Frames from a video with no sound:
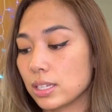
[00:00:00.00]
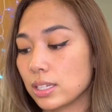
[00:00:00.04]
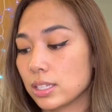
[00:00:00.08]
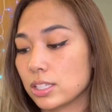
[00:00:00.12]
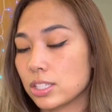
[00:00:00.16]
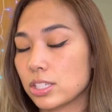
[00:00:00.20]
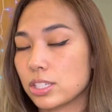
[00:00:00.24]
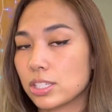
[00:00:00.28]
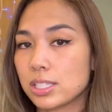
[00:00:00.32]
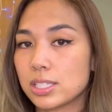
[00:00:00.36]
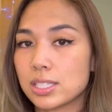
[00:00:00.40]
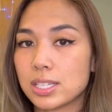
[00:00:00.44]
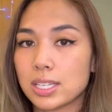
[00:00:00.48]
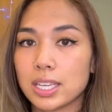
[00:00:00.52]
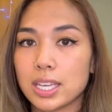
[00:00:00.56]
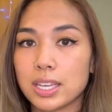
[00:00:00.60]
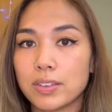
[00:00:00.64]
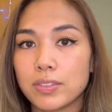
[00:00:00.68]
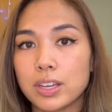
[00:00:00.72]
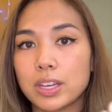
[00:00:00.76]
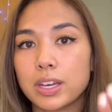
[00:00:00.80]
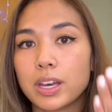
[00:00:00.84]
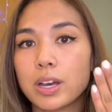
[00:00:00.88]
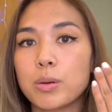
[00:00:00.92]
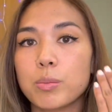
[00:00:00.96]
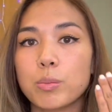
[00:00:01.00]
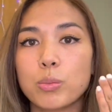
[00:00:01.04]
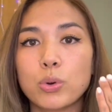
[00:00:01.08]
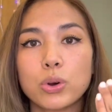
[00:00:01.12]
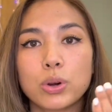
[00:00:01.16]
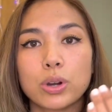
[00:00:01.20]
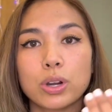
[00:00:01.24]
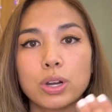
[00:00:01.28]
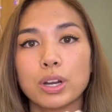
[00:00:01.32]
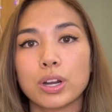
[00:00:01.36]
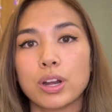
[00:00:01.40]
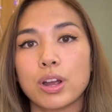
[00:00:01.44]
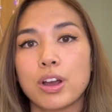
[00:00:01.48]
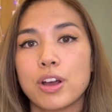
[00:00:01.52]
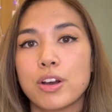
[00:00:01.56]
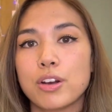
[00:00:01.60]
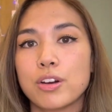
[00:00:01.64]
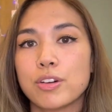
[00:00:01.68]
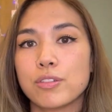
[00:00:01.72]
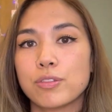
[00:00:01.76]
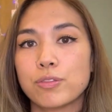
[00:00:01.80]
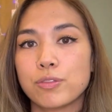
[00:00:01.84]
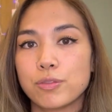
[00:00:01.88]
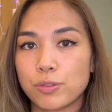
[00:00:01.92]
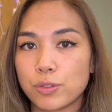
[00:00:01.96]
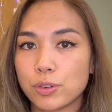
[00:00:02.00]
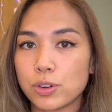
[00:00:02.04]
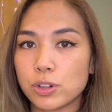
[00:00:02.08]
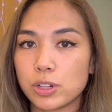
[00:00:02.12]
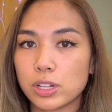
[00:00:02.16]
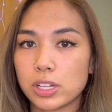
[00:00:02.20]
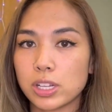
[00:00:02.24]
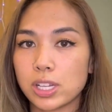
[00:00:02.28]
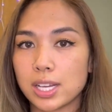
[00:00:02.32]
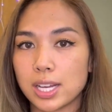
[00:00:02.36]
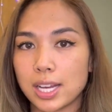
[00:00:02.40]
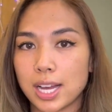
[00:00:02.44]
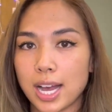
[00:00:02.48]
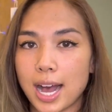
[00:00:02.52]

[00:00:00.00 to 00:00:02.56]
just to give it a more full